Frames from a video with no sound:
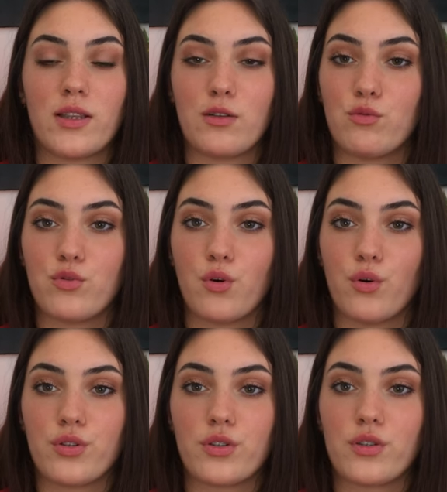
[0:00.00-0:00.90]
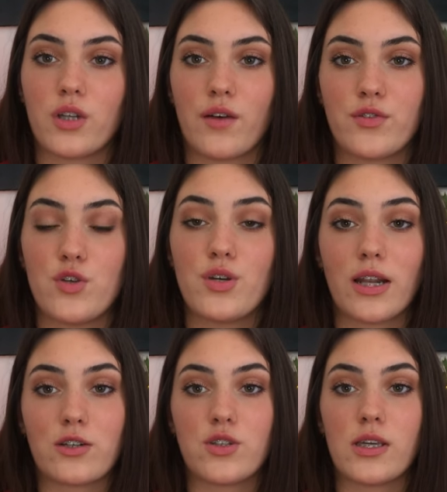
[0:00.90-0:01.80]
little tours and stuff so you can
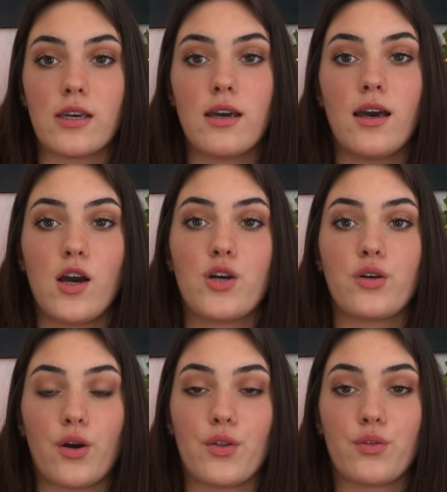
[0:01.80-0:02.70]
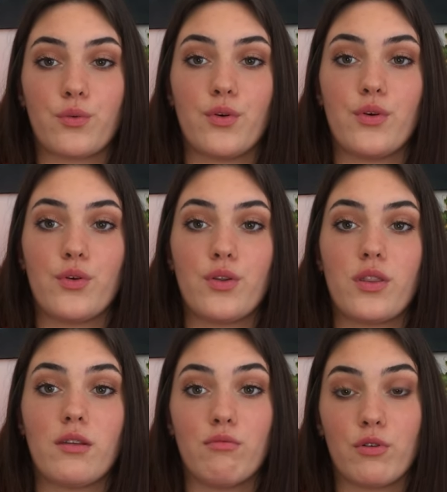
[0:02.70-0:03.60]
actually go through
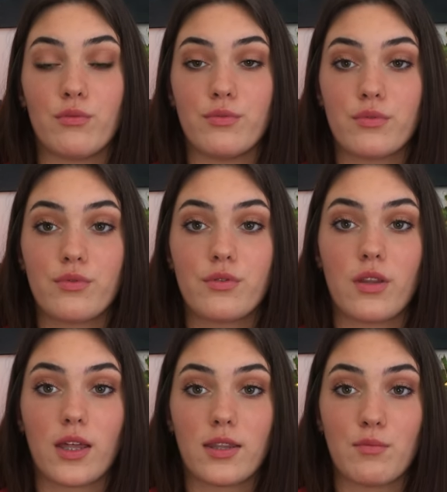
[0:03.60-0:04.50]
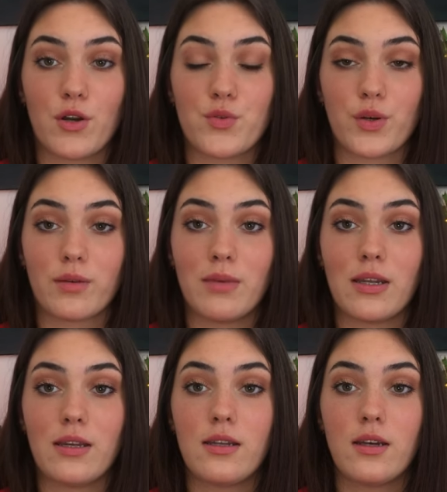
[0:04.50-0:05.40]
the rooms that the murders were
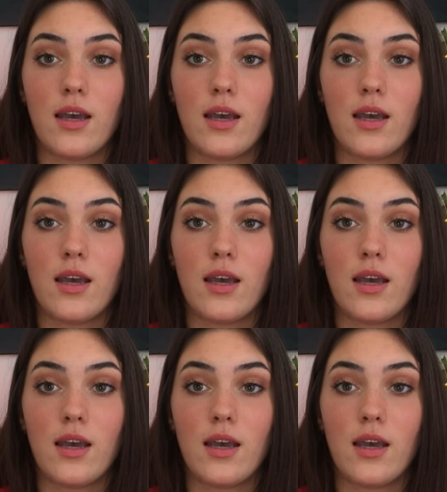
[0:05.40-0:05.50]
committed.